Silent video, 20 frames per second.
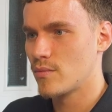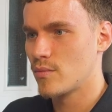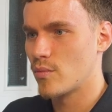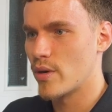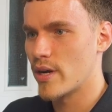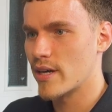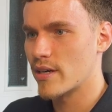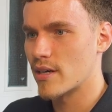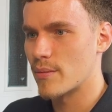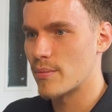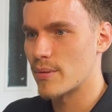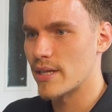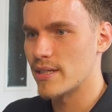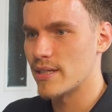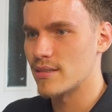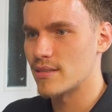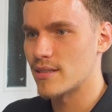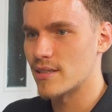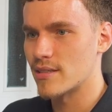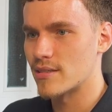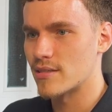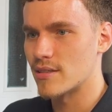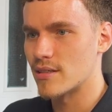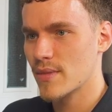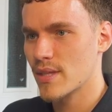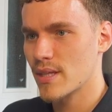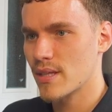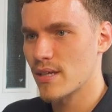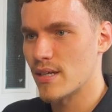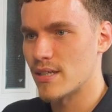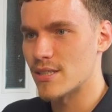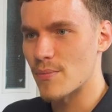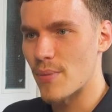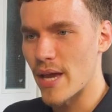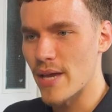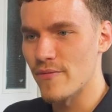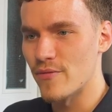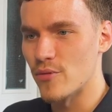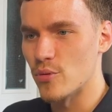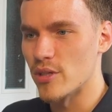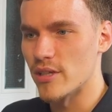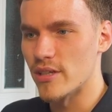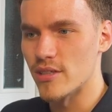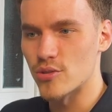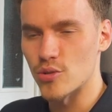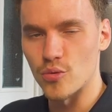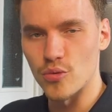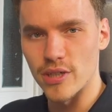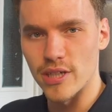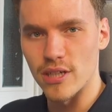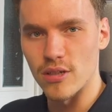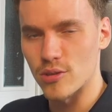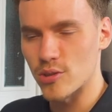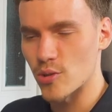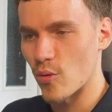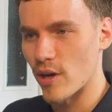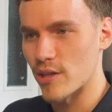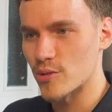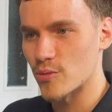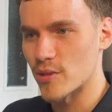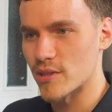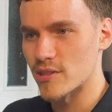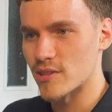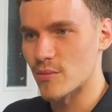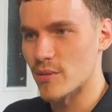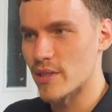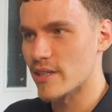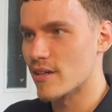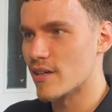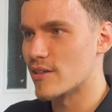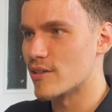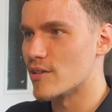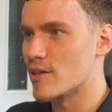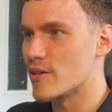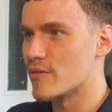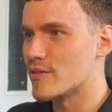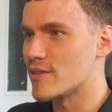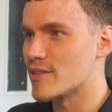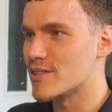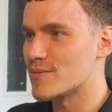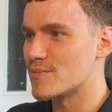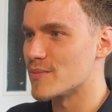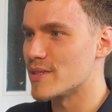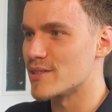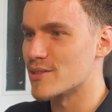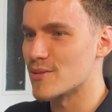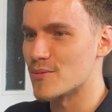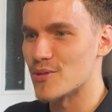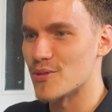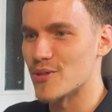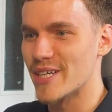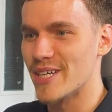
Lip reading: Where can I place this? Is it painful that this already looks quite Swiss to me? I don't know if this means I'm doing